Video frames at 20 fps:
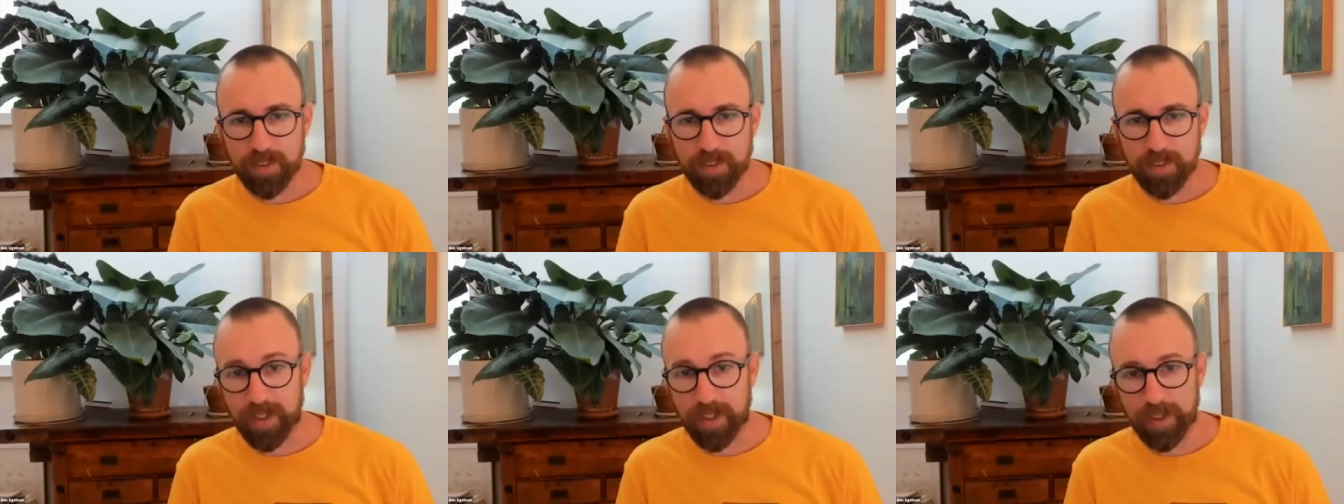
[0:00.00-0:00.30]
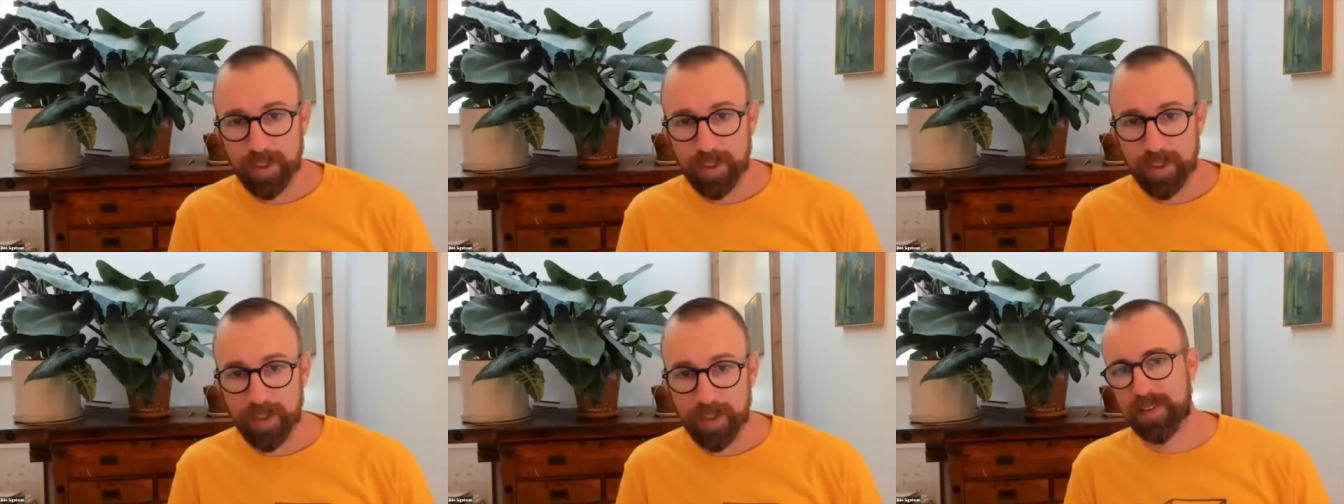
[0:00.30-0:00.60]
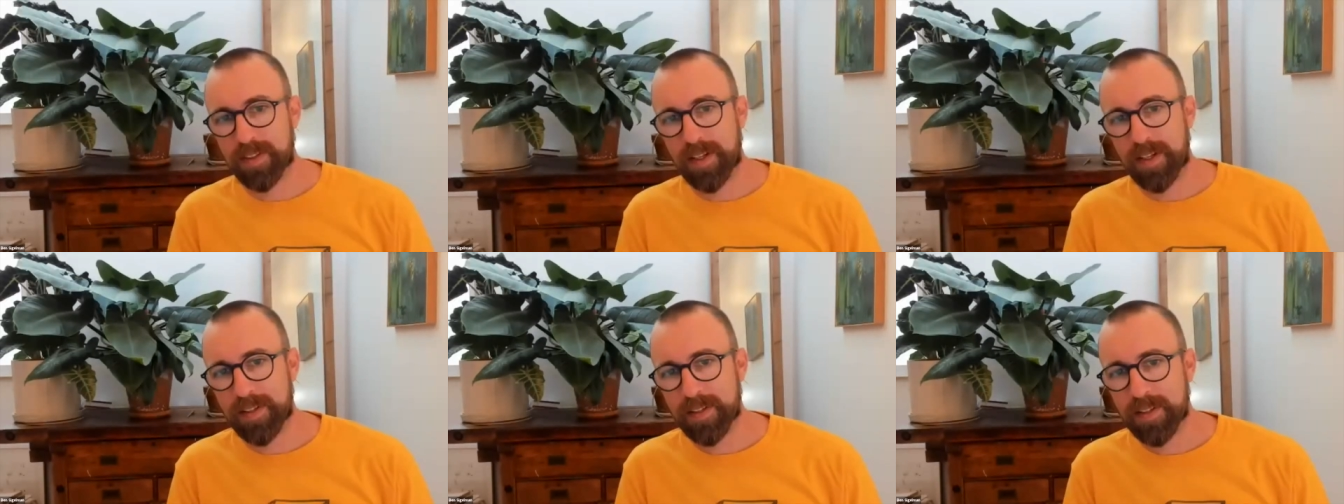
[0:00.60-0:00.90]
question.
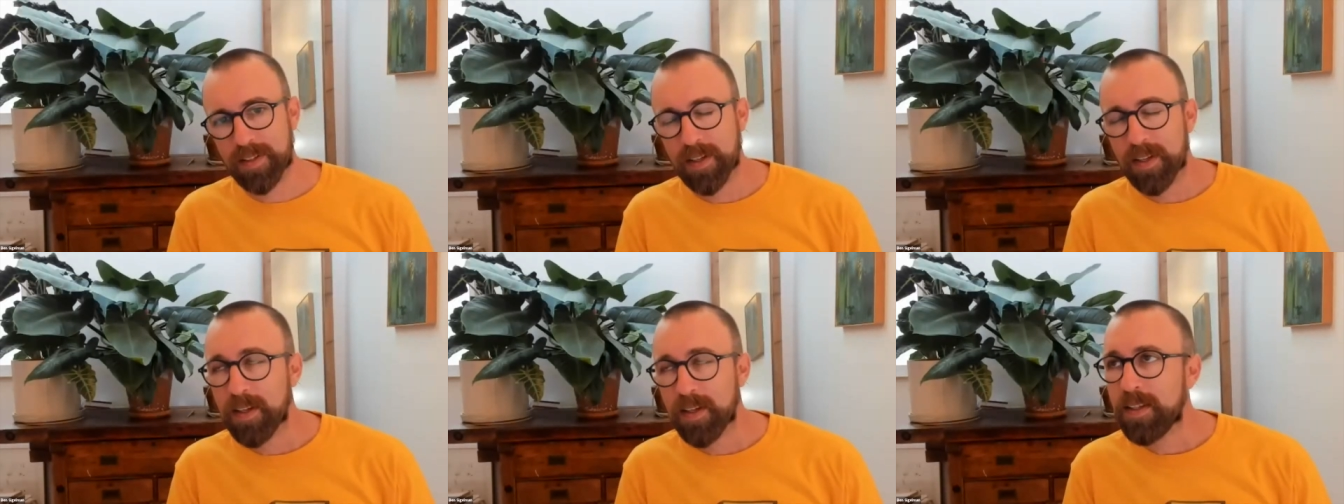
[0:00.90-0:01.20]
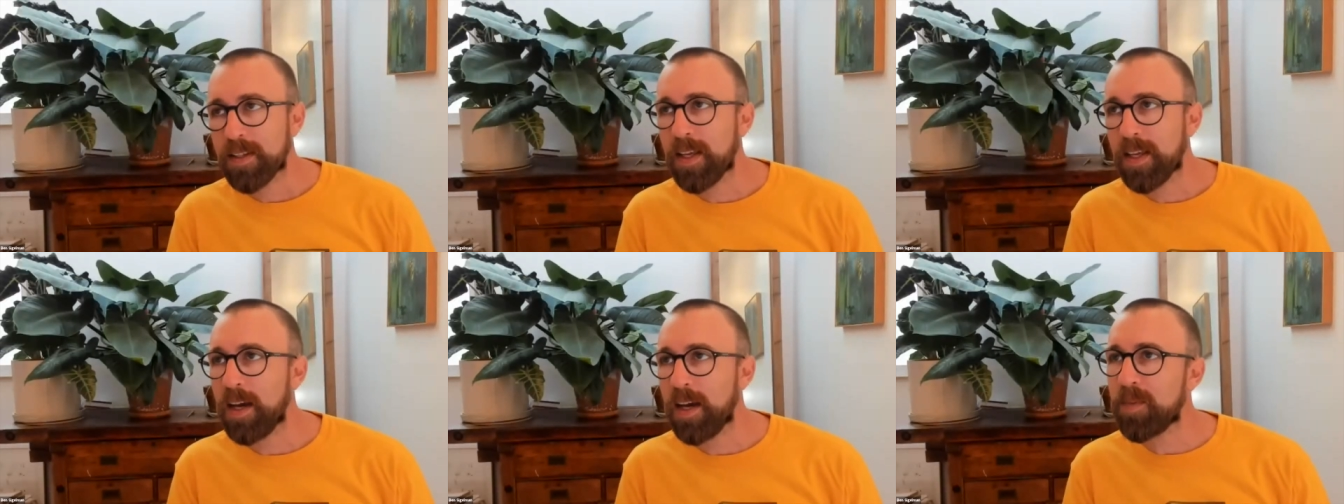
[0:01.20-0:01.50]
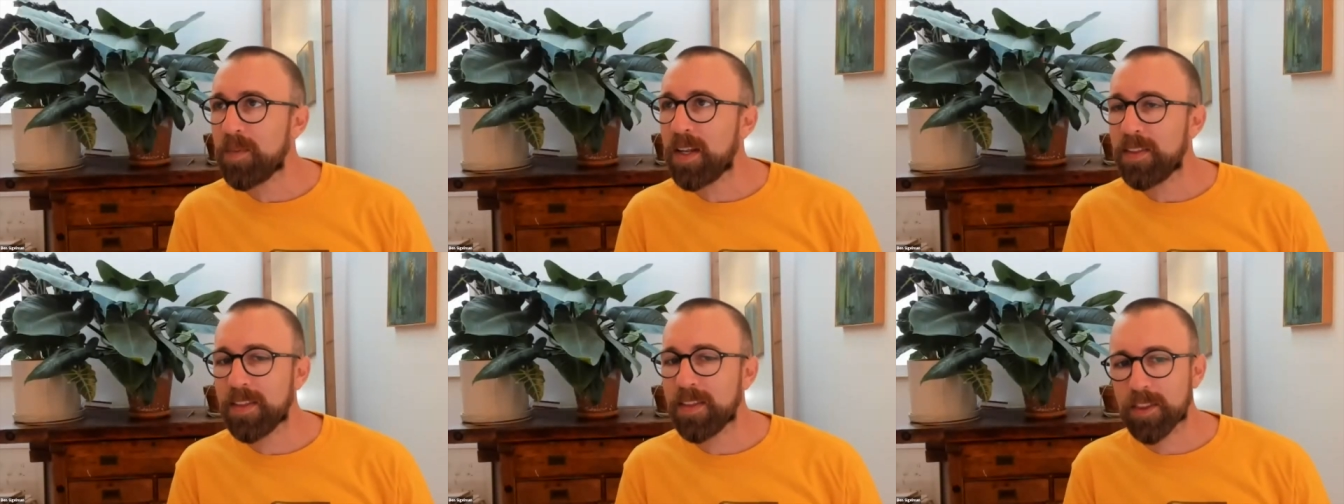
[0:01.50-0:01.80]
And yeah, I mean,
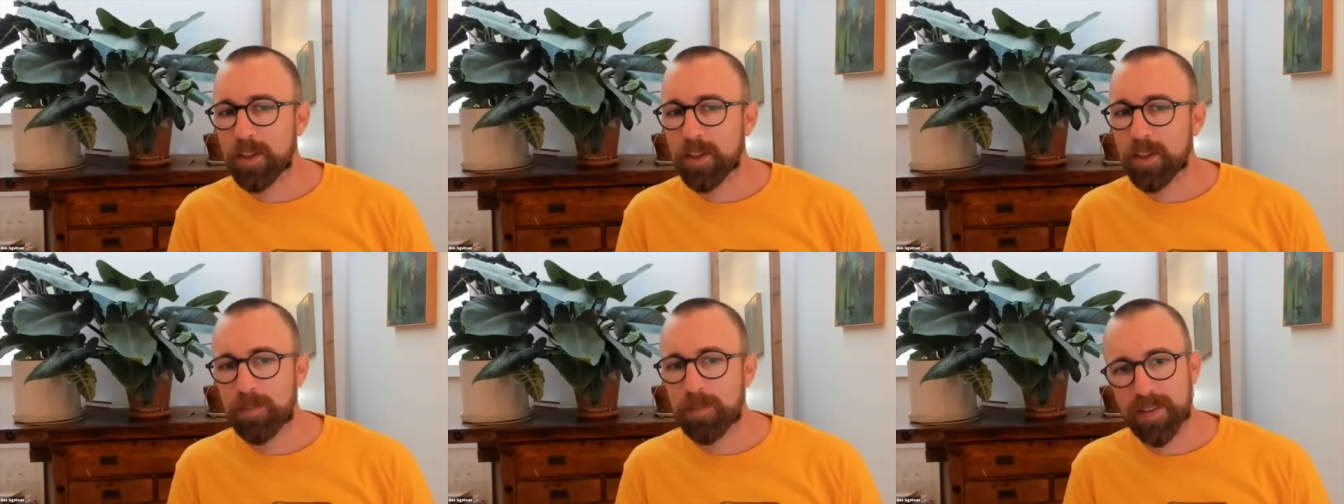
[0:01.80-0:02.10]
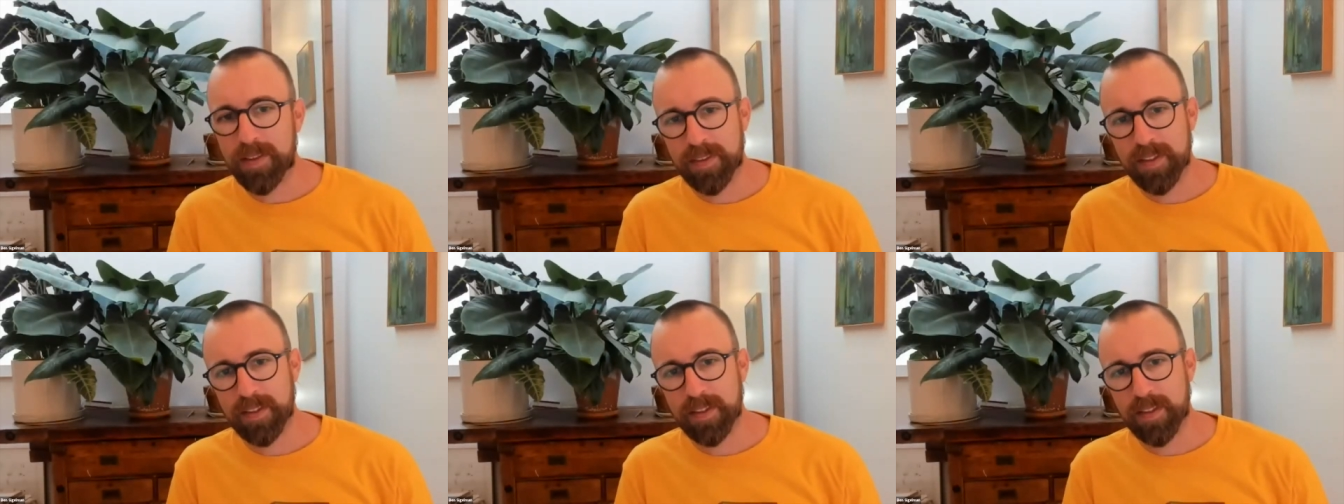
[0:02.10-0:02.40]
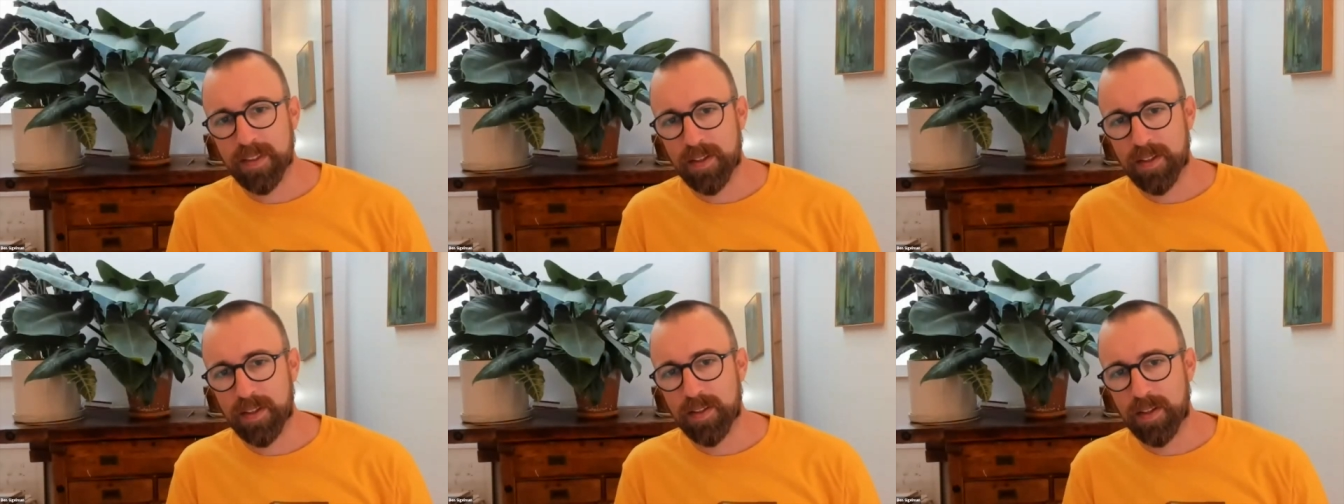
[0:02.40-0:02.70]
I think the main thing
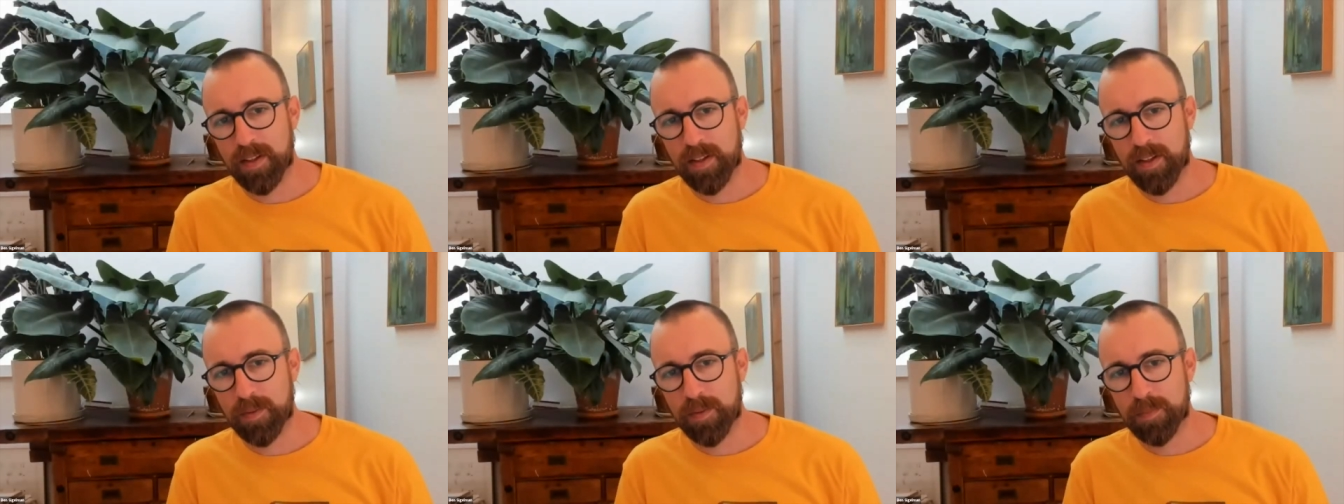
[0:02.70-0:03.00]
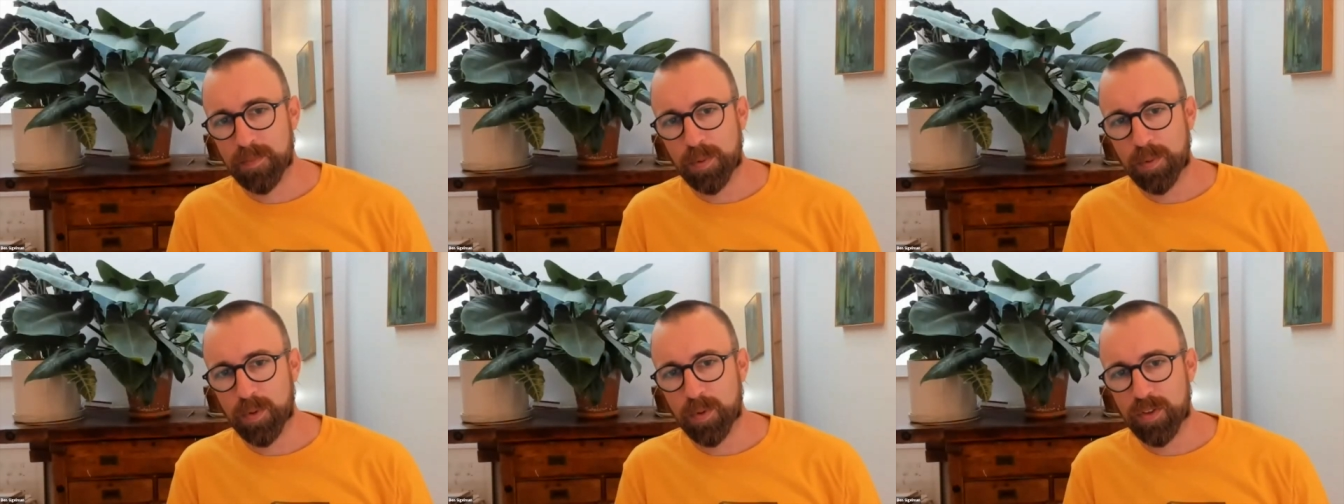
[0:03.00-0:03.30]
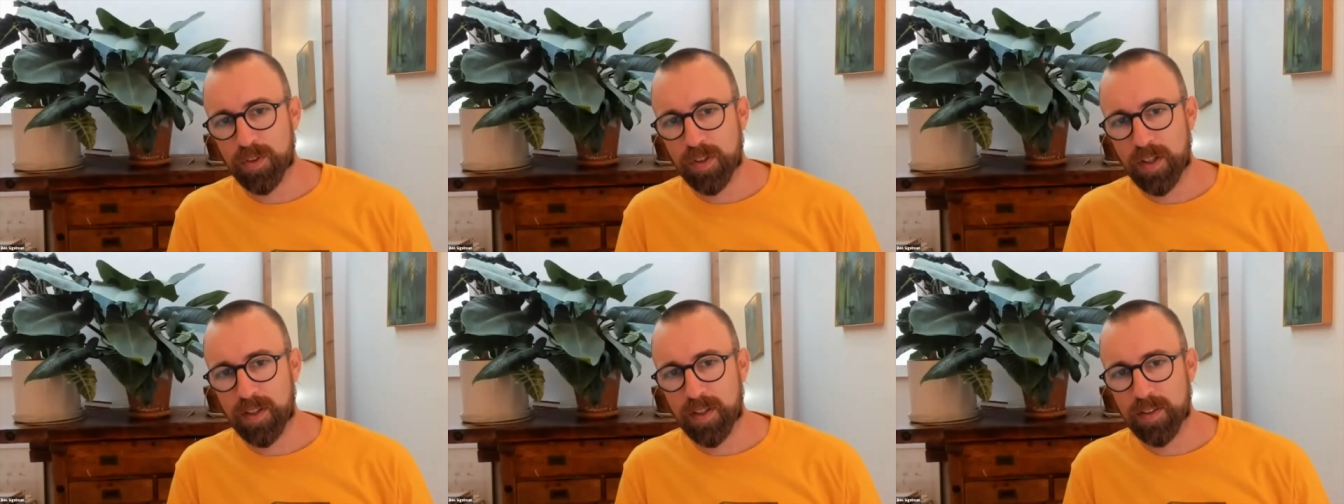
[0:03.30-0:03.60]
that people are
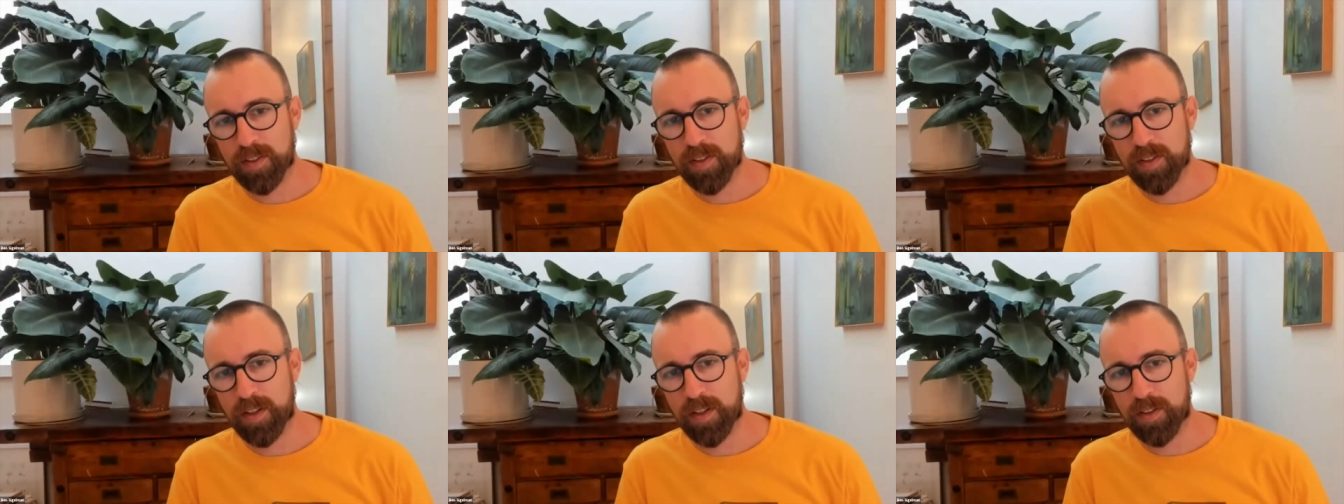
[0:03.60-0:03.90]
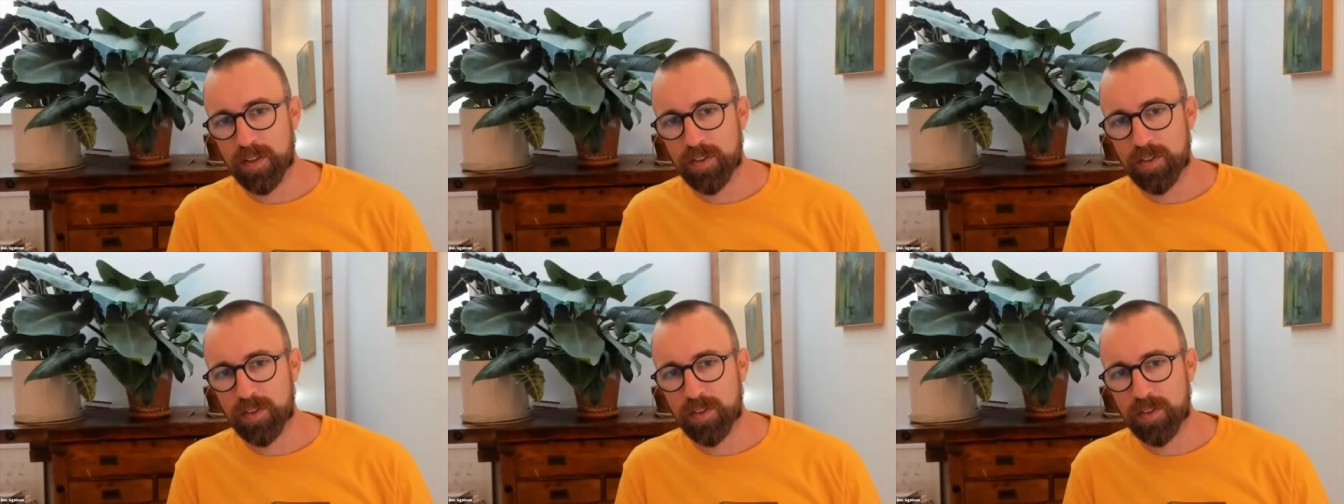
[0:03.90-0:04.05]
trying to,